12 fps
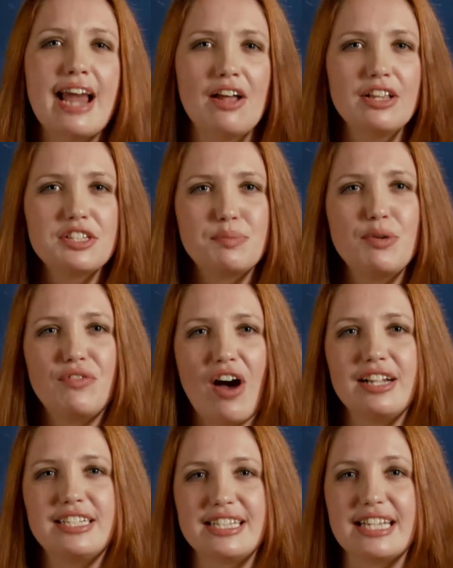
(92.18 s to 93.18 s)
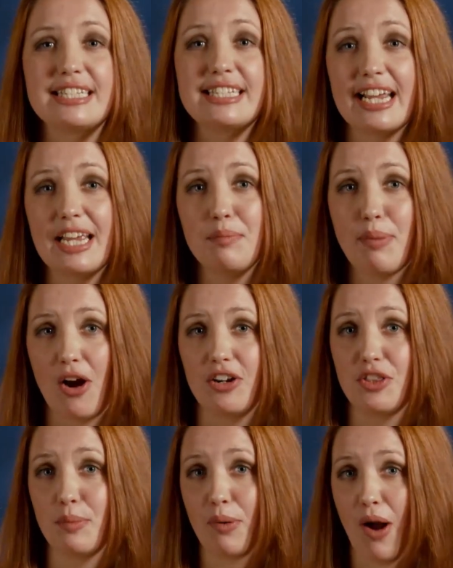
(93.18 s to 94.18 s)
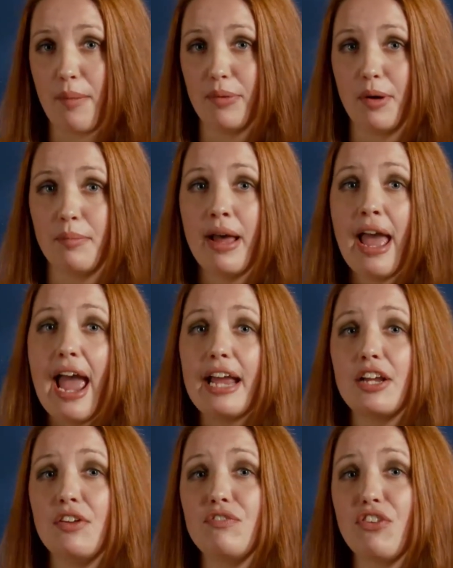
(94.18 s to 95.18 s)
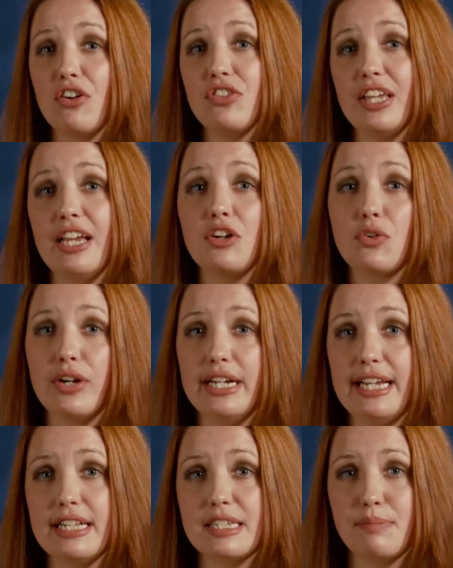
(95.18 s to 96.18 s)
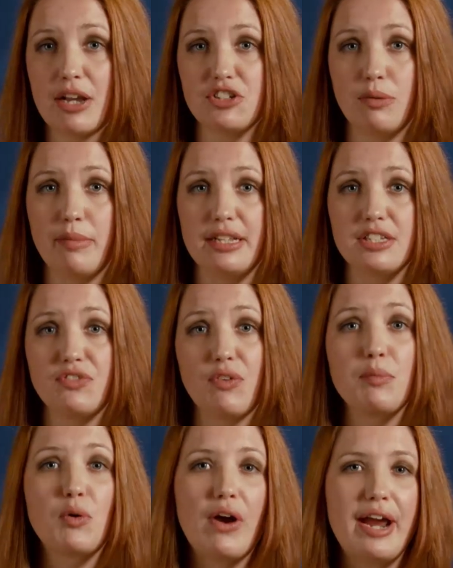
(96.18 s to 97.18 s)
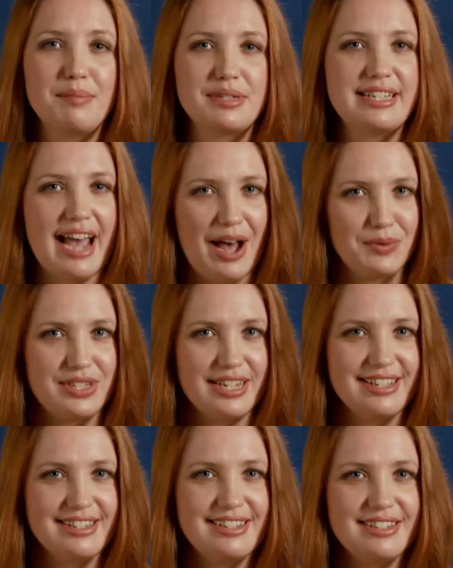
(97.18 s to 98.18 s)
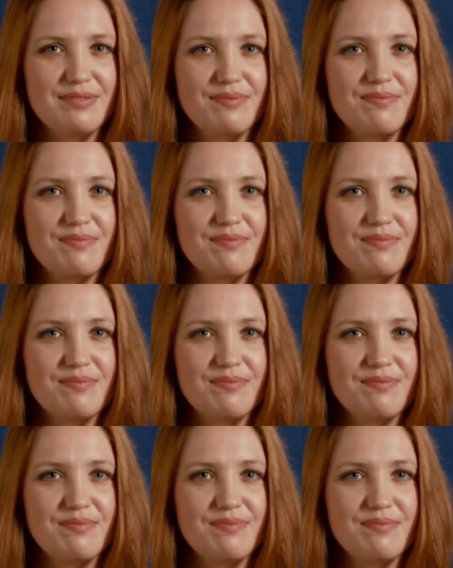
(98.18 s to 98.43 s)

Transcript: Now let's move on to the second part of the problem and convert the ingredients measurements from grams to ounces.